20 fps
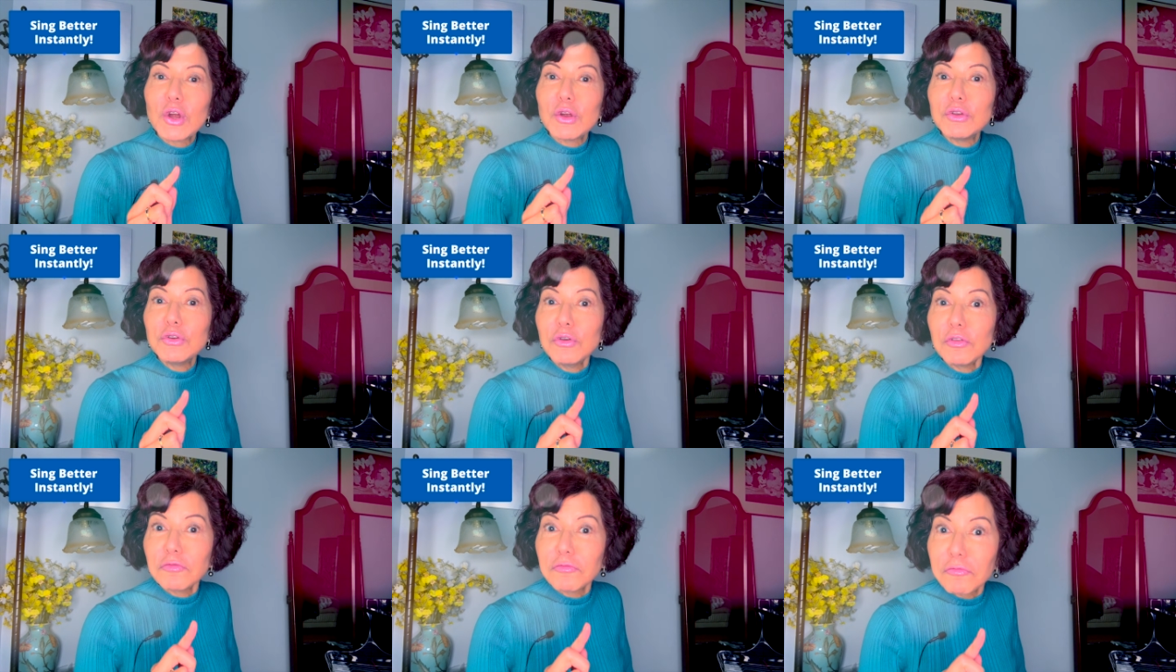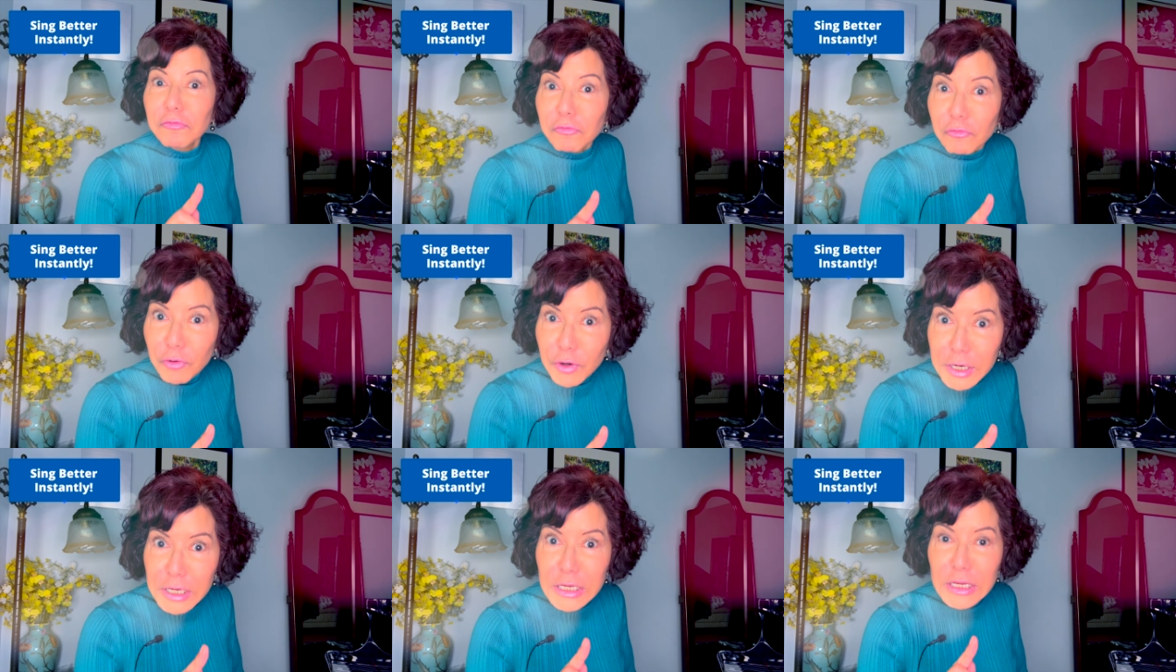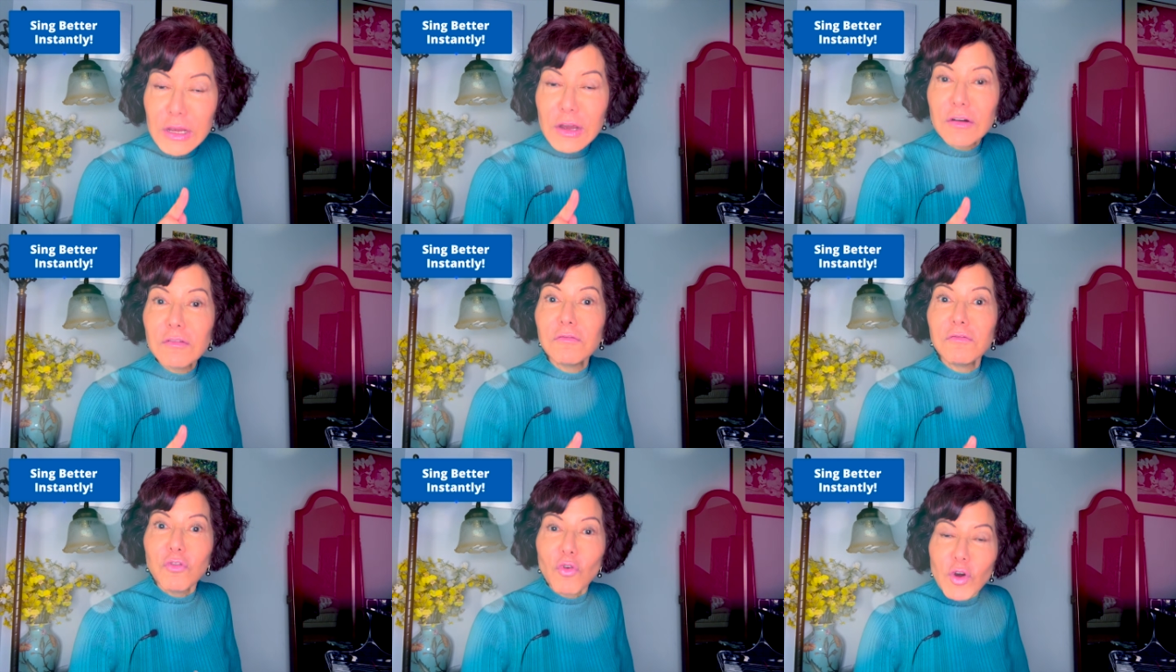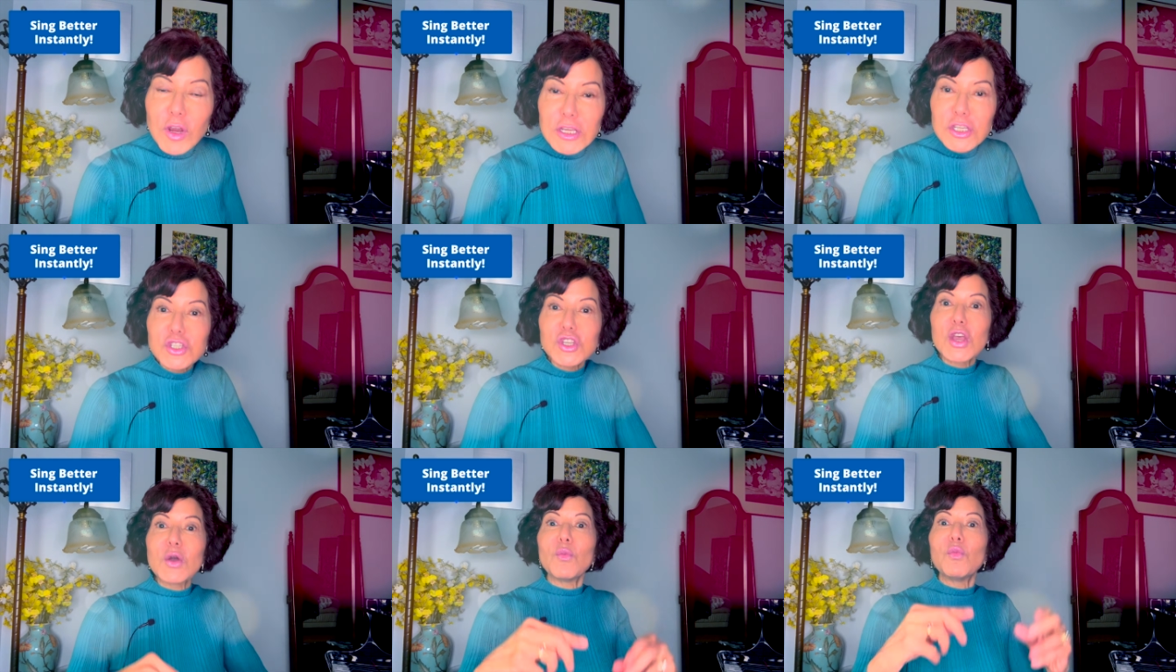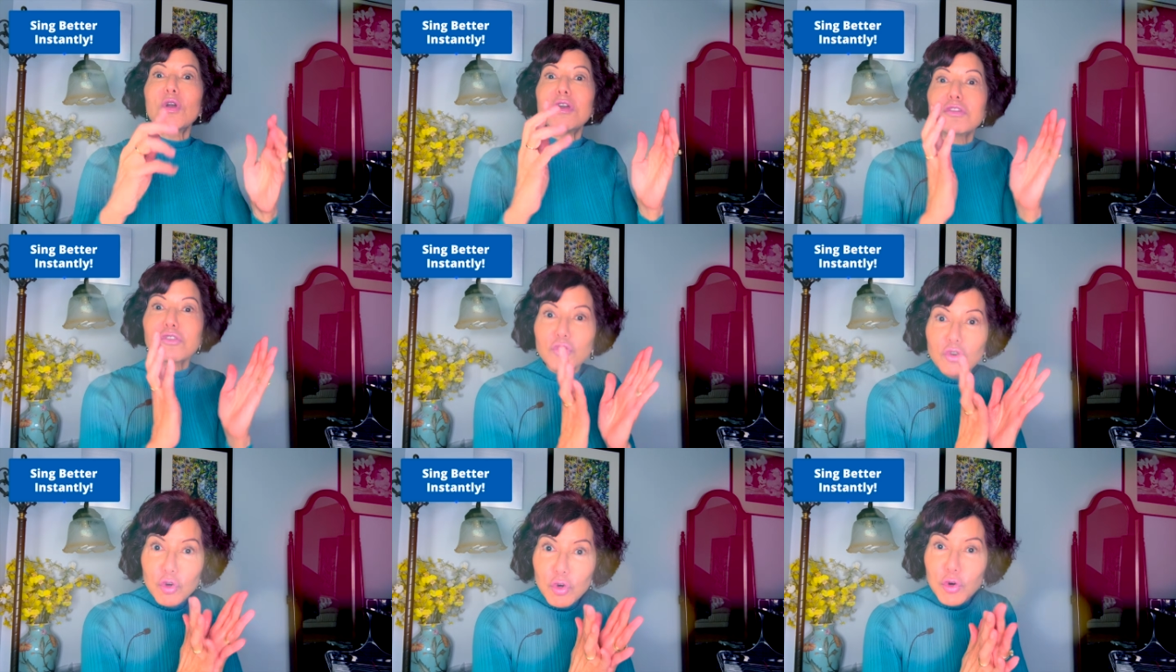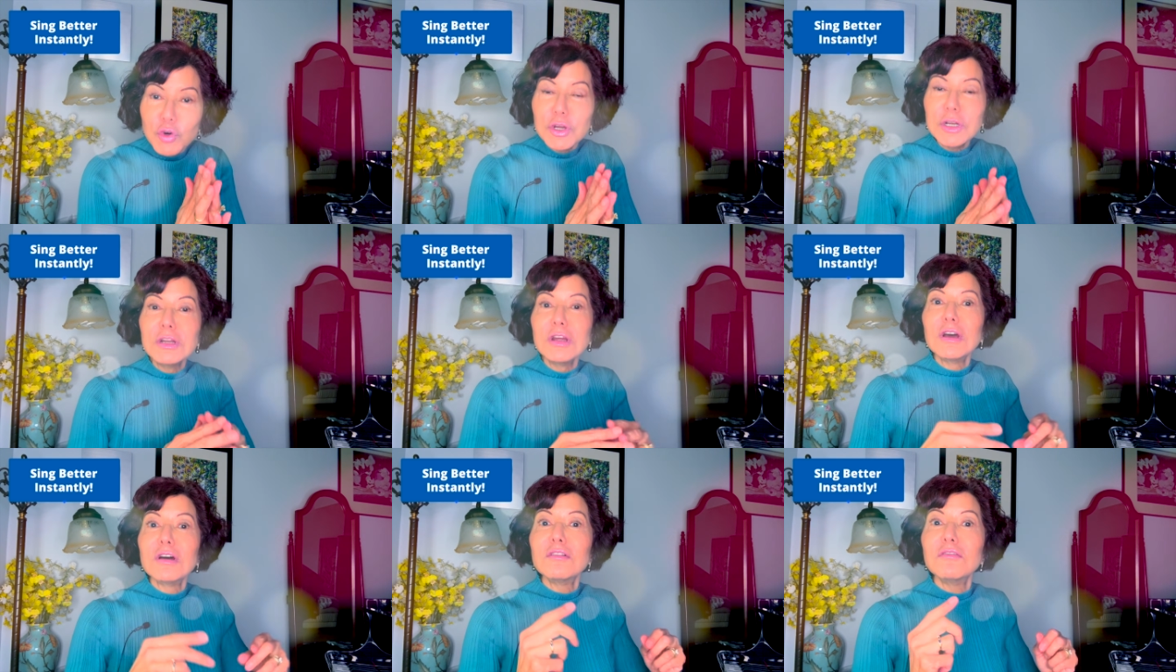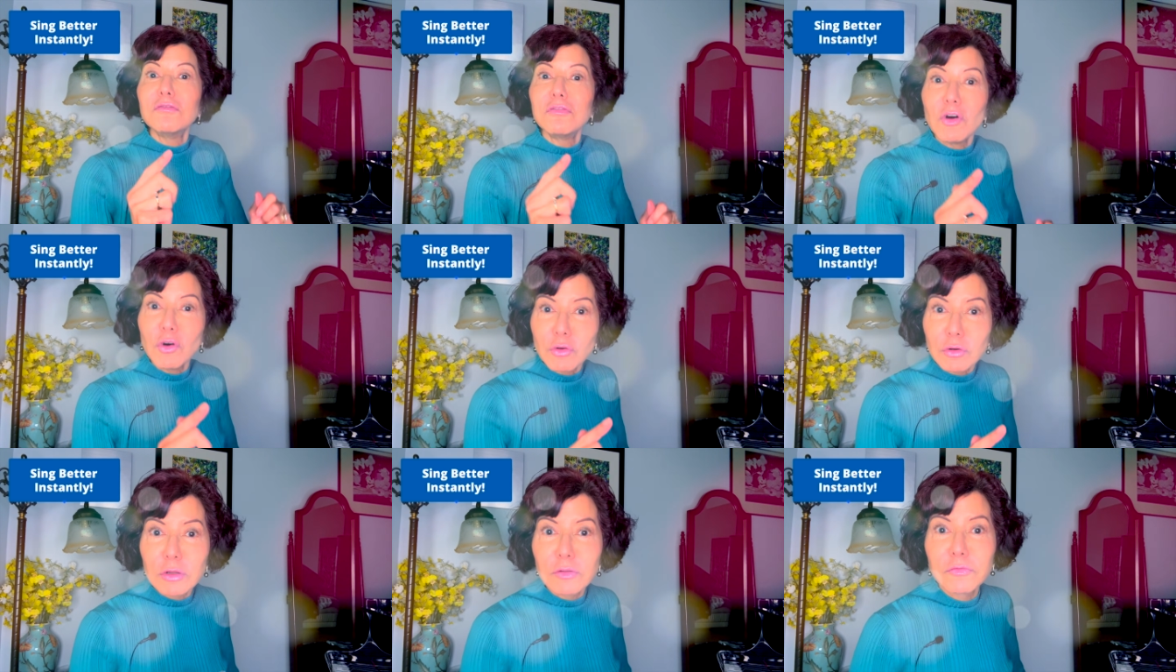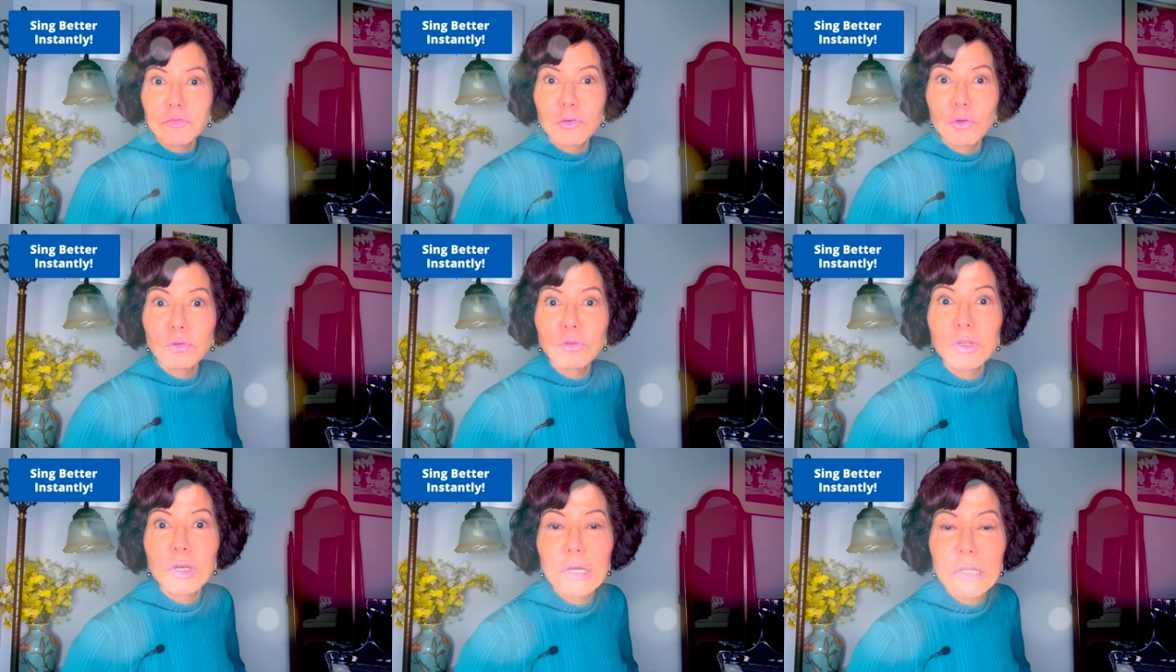your free voice with good vocal fold